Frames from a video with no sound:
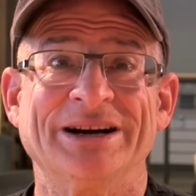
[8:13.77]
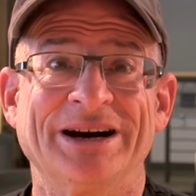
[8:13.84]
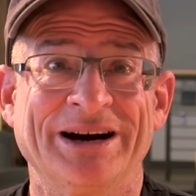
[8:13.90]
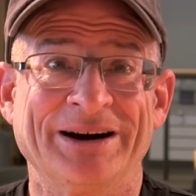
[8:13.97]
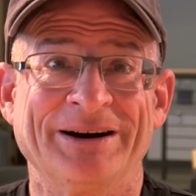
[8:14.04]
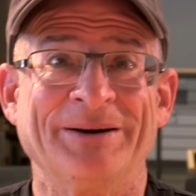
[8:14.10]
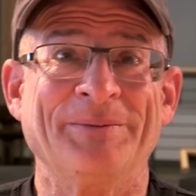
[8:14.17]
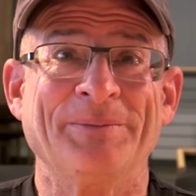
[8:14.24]

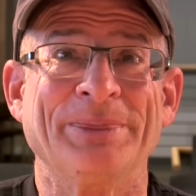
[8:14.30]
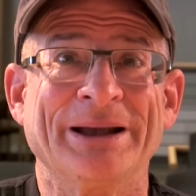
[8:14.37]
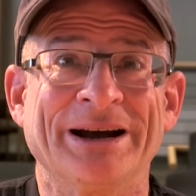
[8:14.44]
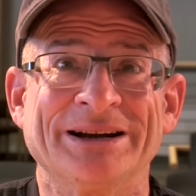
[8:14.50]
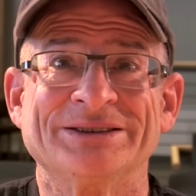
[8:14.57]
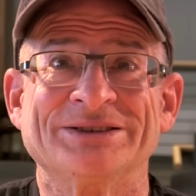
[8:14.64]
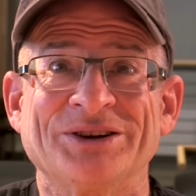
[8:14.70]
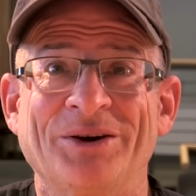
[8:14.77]
um,
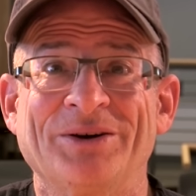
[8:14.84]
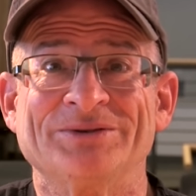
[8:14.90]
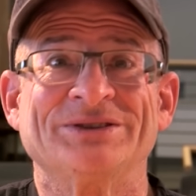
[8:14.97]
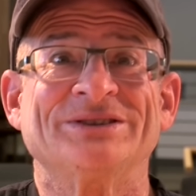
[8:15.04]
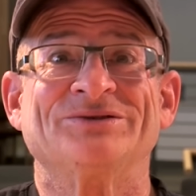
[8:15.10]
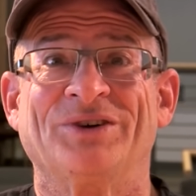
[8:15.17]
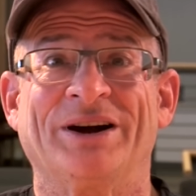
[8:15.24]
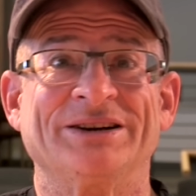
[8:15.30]
uh, solve
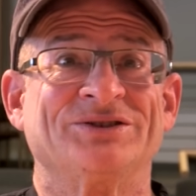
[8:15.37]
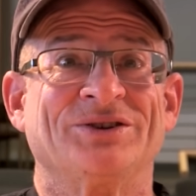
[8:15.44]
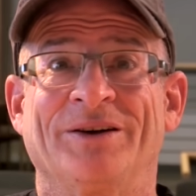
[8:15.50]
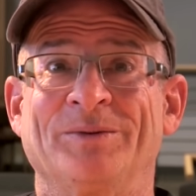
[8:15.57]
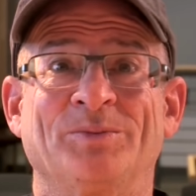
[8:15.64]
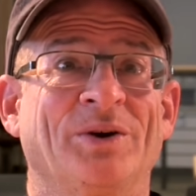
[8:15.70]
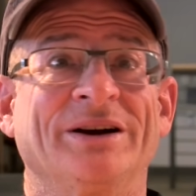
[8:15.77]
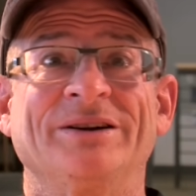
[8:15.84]
to try to
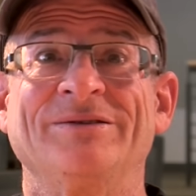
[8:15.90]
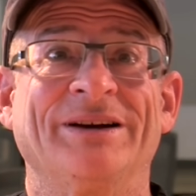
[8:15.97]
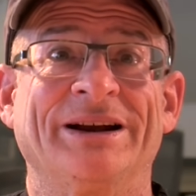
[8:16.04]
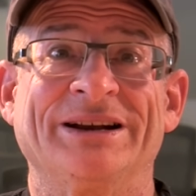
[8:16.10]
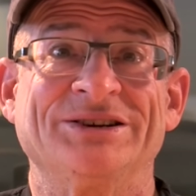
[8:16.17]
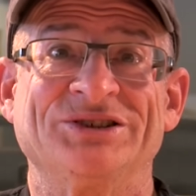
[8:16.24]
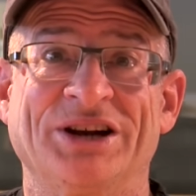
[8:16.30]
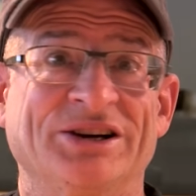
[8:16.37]
solve the
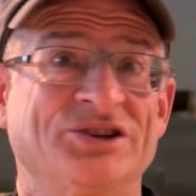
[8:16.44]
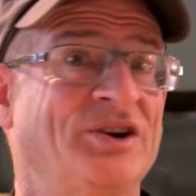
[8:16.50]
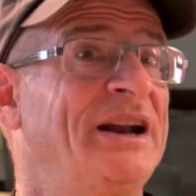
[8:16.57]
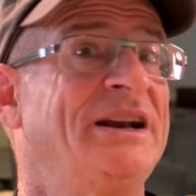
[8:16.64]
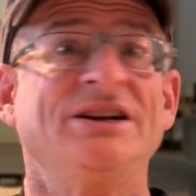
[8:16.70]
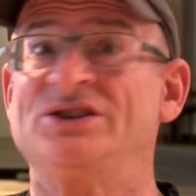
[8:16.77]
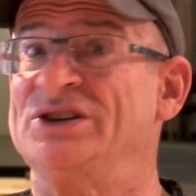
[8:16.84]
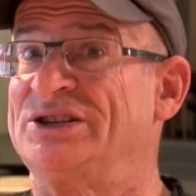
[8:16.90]
Poincare conjecture. And he